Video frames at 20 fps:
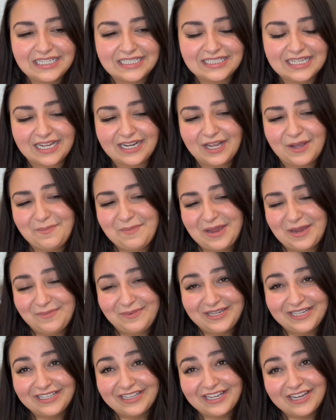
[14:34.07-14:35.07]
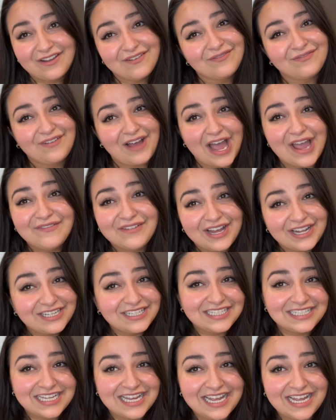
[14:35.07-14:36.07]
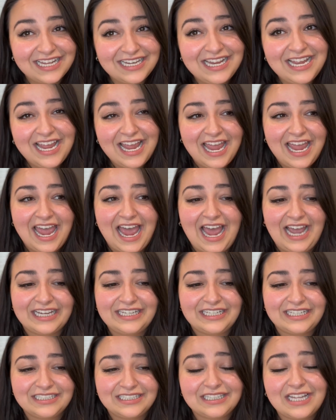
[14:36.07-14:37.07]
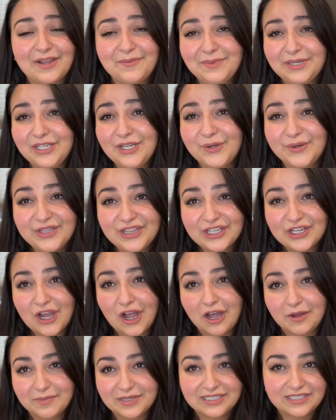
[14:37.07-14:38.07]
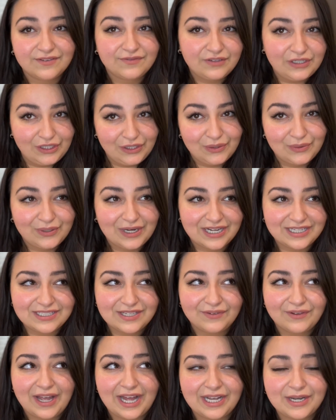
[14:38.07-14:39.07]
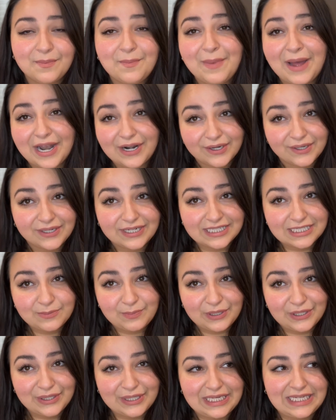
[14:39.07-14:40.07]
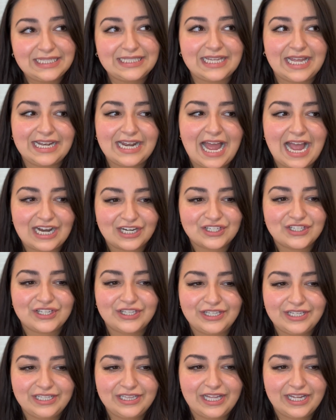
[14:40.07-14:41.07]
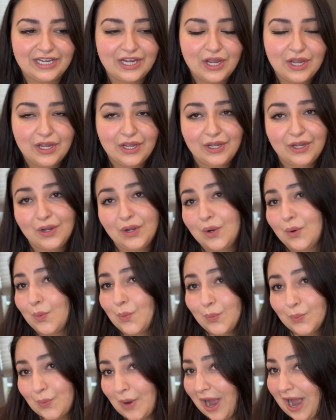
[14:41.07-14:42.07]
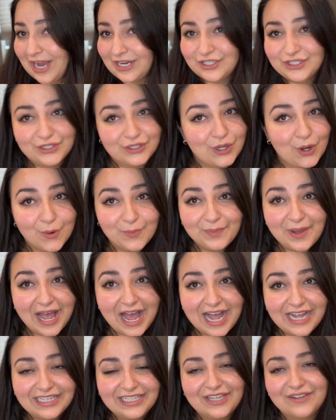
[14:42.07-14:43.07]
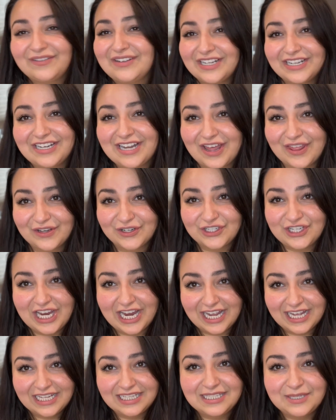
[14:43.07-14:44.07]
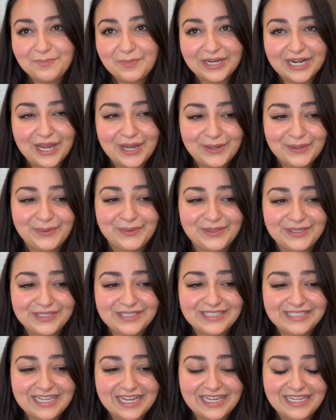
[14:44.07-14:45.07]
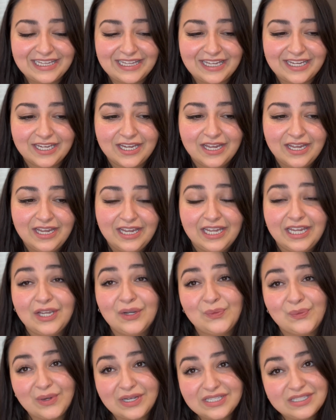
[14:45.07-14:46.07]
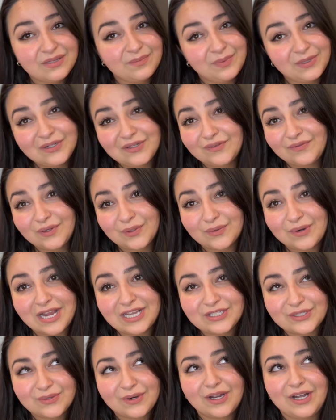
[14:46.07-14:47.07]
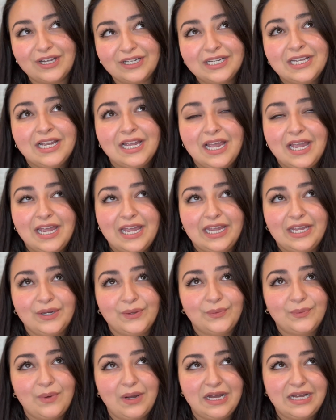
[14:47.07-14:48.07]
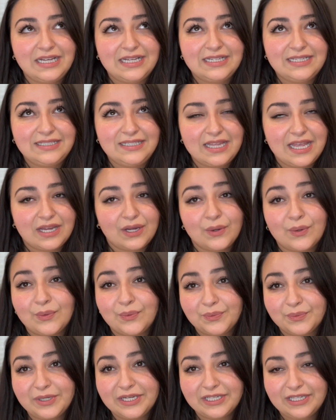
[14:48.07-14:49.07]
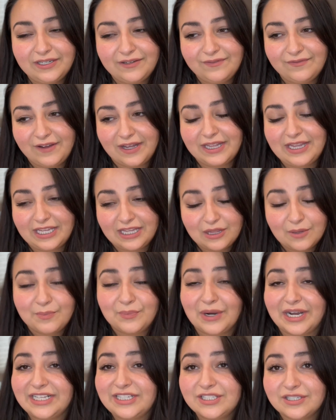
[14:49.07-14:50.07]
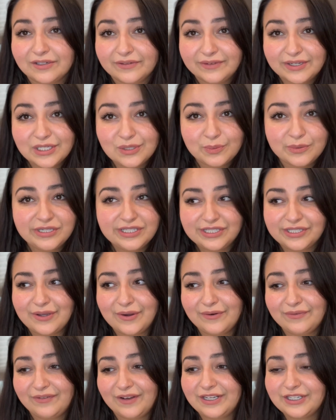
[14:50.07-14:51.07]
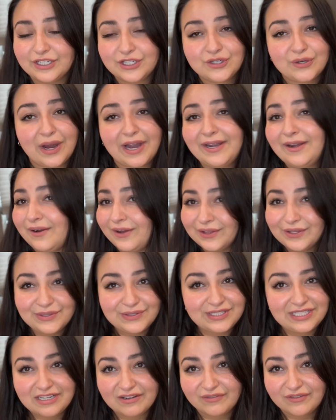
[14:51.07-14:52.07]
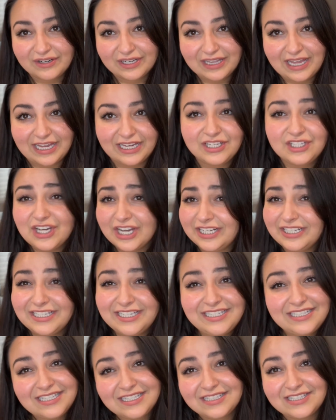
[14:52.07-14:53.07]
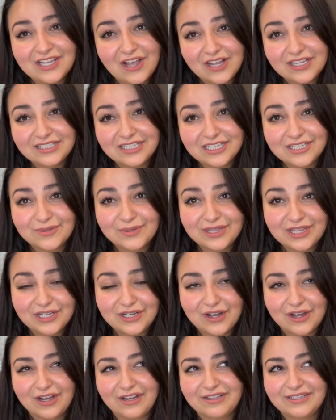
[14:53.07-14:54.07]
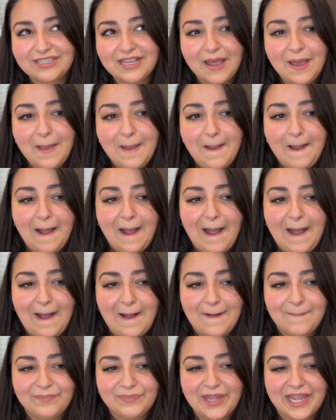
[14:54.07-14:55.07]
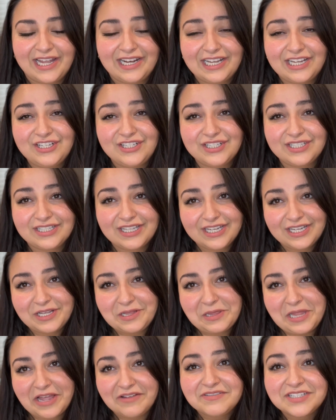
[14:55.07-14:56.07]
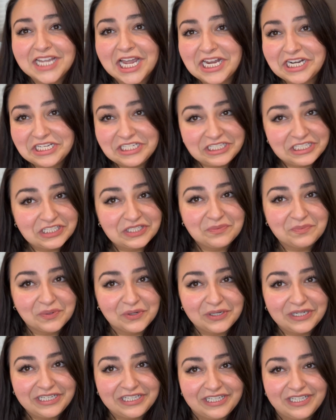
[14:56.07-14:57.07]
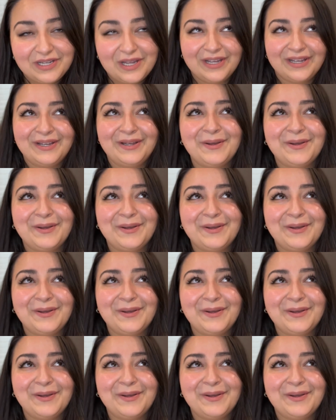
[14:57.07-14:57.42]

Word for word: Sanaa maybe like a five out of 10 and let me know in the comments if you guys have had a better experience and actually like I should go back, give it another chance. But I will say, like, it was a beautiful restaurant. It was like a really fun, like, the bread service was so fun to try all those different, like, chutneys and sauces with the naans. Um, and I just, like, left kind of disappointed.